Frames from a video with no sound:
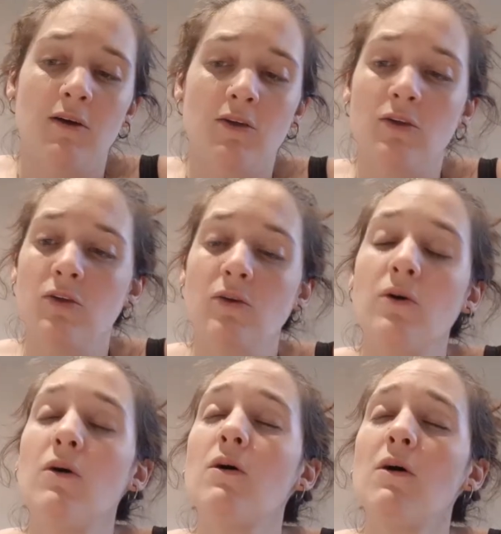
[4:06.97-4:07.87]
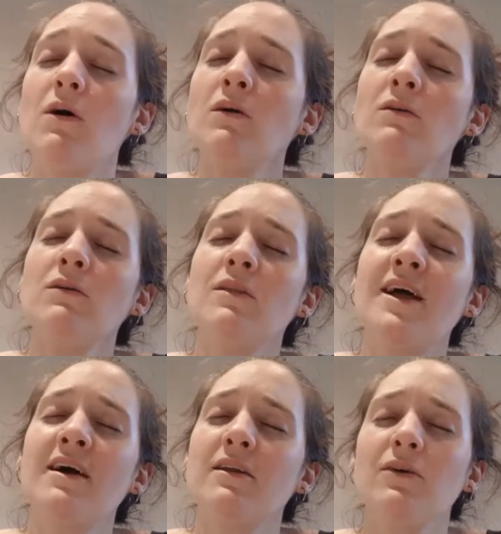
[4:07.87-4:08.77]
Cause all
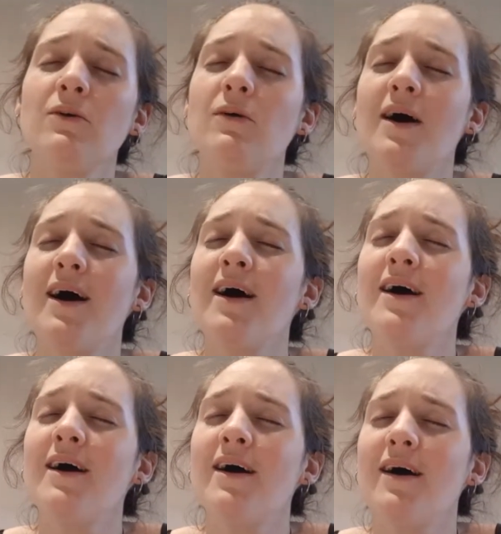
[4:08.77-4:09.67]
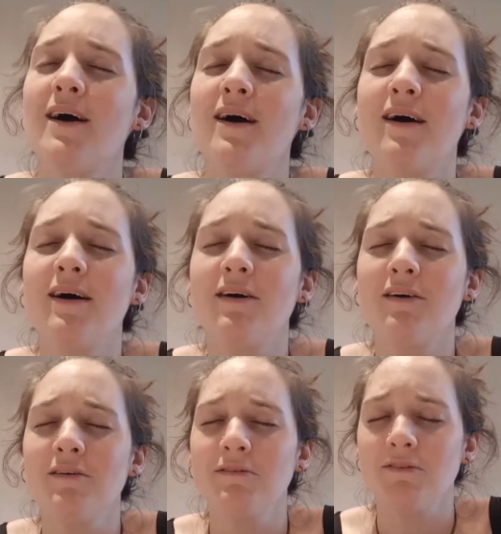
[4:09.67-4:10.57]
that you have